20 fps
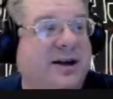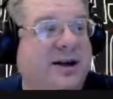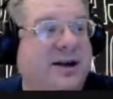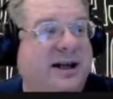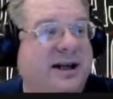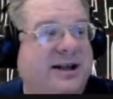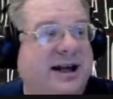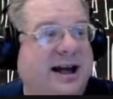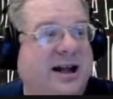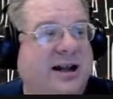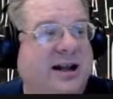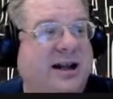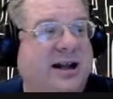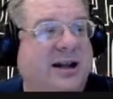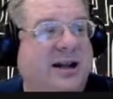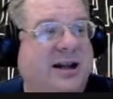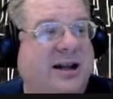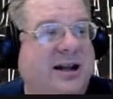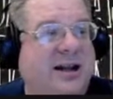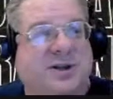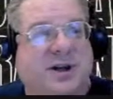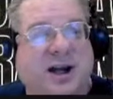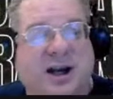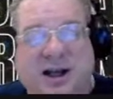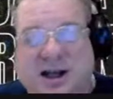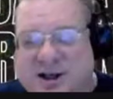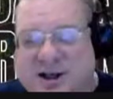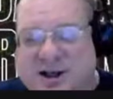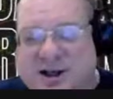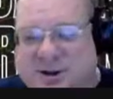Dallas, which is kind
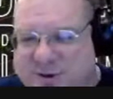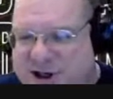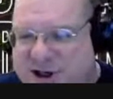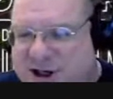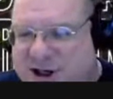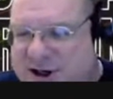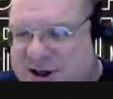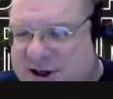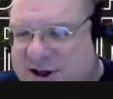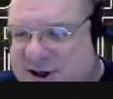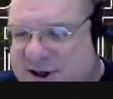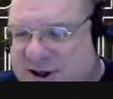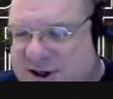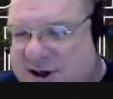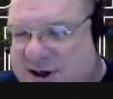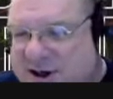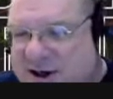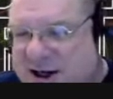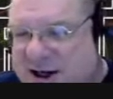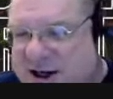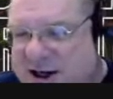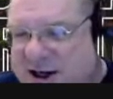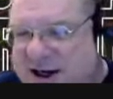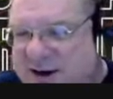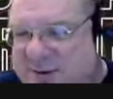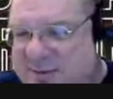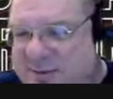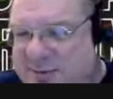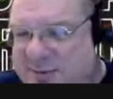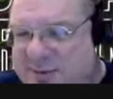of interesting.
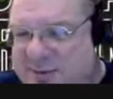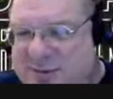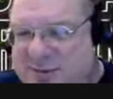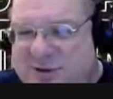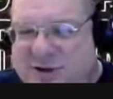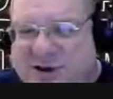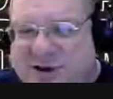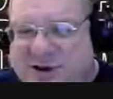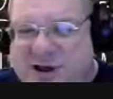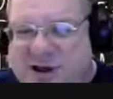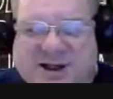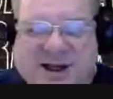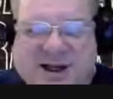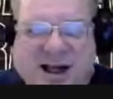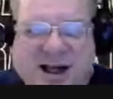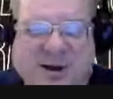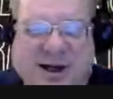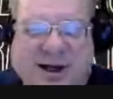It's coming